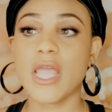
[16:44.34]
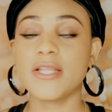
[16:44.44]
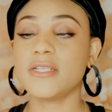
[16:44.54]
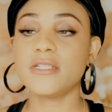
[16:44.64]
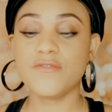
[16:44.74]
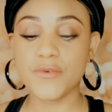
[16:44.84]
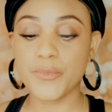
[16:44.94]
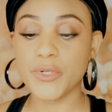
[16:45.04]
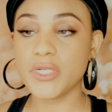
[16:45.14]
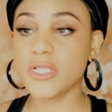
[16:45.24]
I didn't even
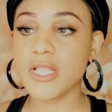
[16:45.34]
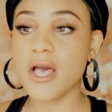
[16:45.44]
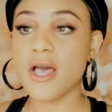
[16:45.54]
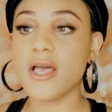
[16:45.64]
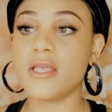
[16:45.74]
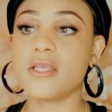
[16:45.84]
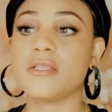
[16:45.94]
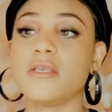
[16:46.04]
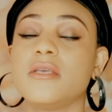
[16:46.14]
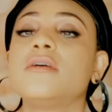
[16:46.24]
put a
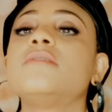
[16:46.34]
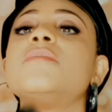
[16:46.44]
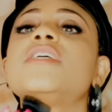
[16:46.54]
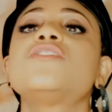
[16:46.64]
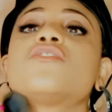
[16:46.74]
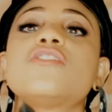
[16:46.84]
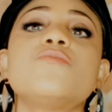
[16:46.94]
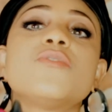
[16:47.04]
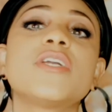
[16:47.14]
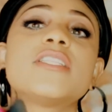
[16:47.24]
lot. Make sure
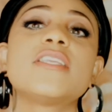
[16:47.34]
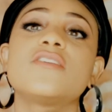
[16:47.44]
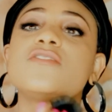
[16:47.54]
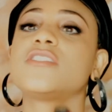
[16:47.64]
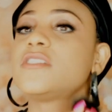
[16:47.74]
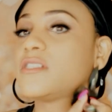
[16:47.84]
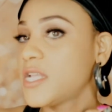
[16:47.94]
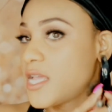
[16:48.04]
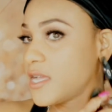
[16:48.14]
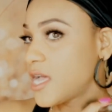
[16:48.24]
you bring it down to your
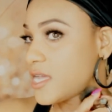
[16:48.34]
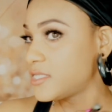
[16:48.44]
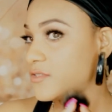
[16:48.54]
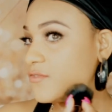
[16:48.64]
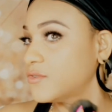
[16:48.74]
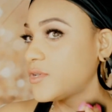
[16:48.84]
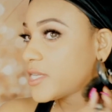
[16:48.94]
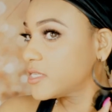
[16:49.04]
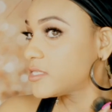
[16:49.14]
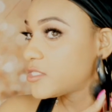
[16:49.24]
neck, guys, if you
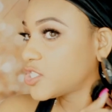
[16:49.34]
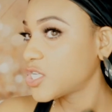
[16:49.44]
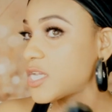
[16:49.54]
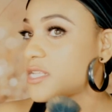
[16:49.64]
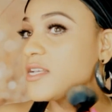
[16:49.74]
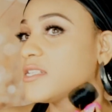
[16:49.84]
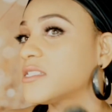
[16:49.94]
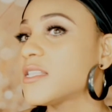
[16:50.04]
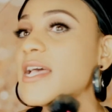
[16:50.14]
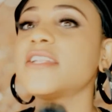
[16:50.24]
get a shade
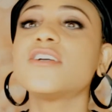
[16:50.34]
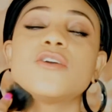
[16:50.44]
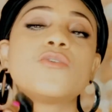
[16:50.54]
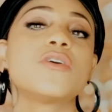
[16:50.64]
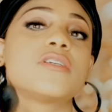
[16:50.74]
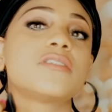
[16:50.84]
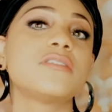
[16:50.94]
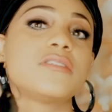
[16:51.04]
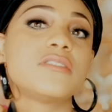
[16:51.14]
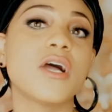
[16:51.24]
that's lighter or
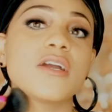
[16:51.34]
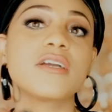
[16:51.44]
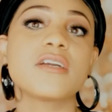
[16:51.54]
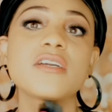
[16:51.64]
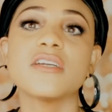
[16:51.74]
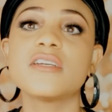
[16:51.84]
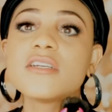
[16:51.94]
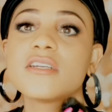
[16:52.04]
darker.